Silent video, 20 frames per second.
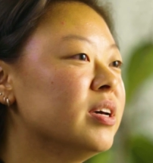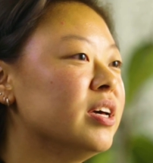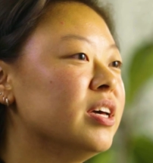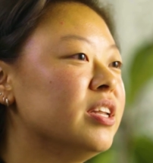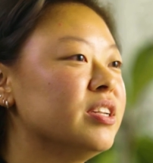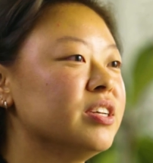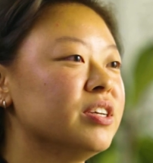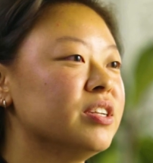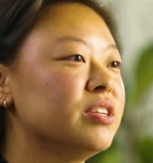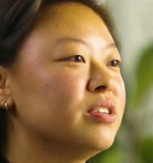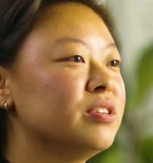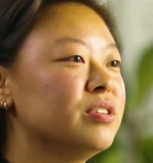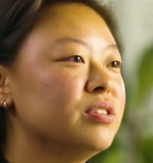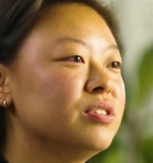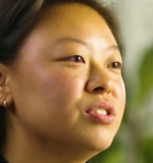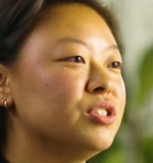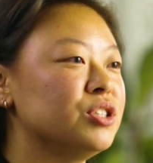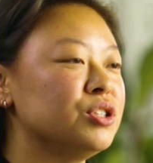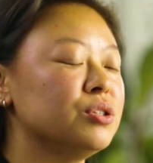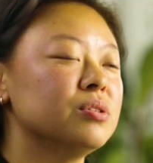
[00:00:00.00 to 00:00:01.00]
and didn't
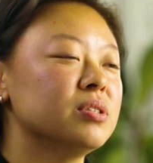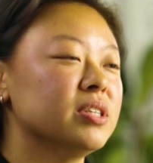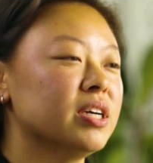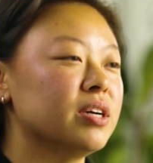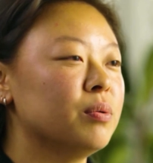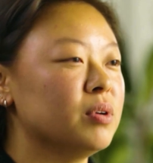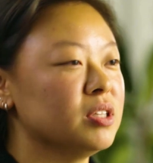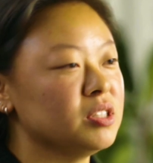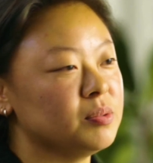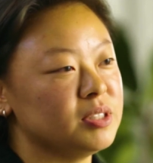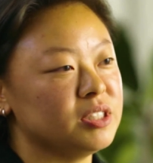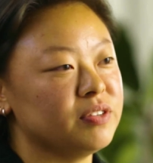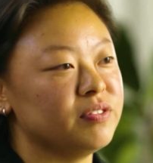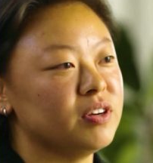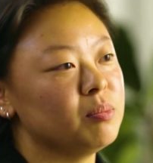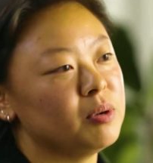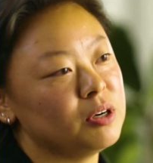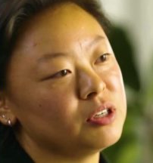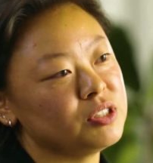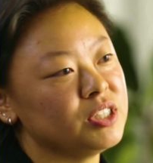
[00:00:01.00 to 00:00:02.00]
choose like one specific
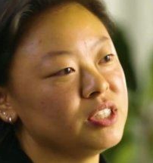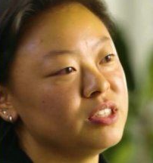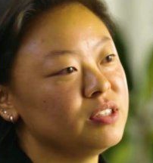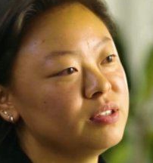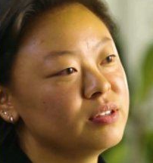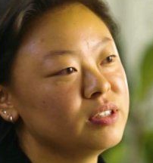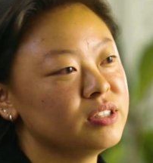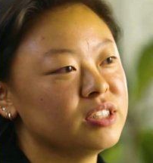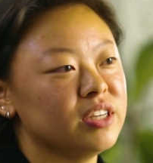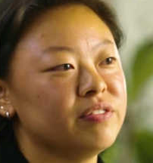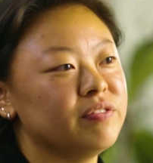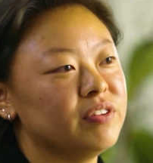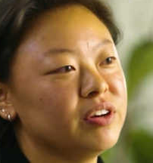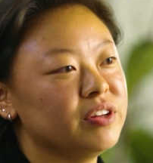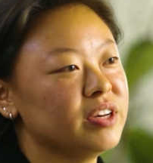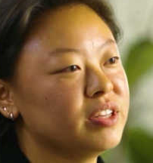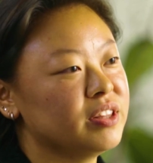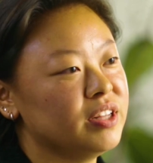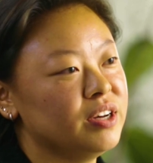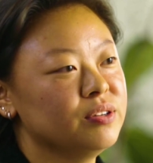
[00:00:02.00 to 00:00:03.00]
person. So I felt
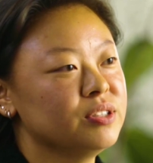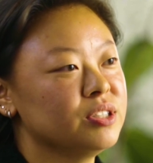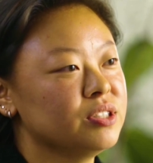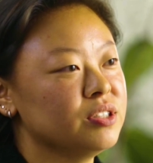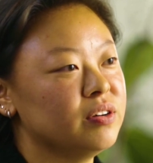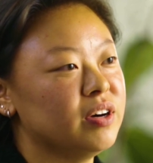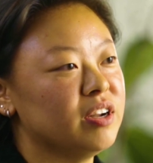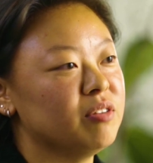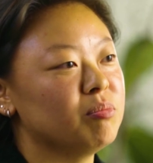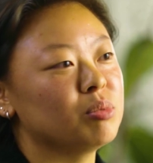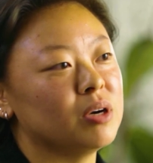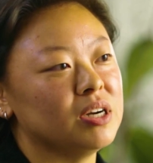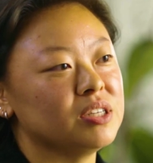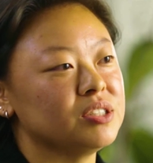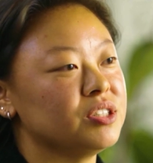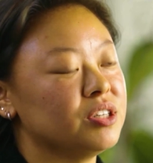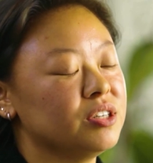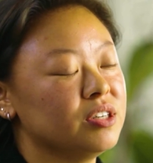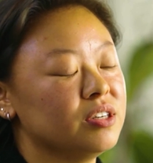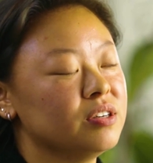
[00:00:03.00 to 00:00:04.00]
like that was a lot of
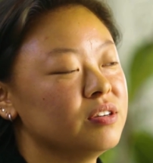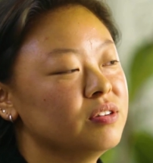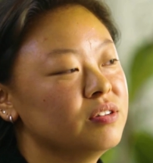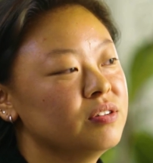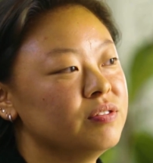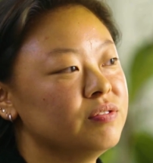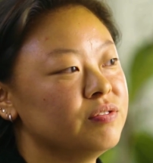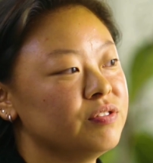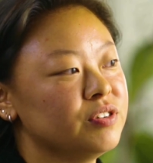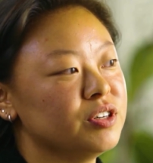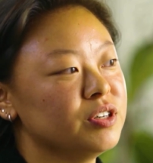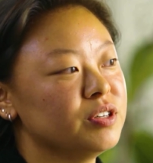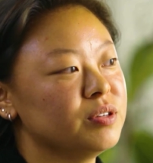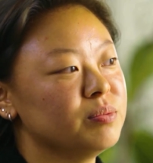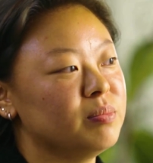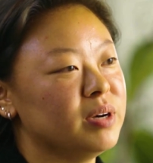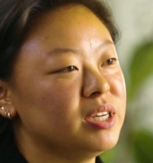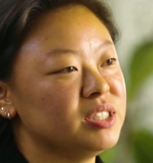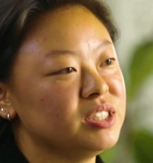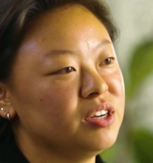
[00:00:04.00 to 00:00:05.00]
pressure for
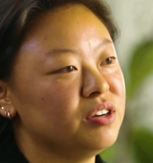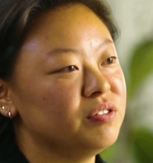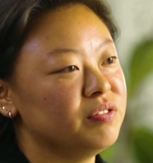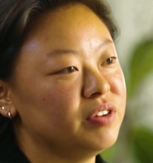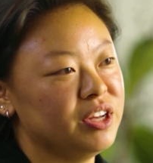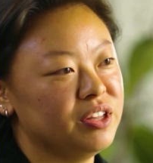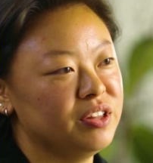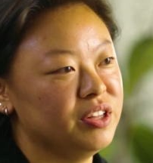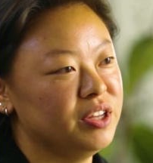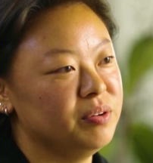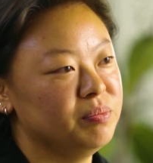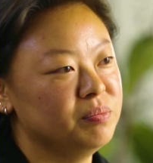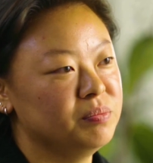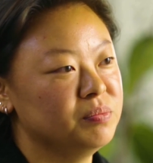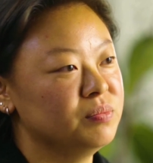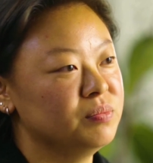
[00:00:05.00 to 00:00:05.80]
myself and them.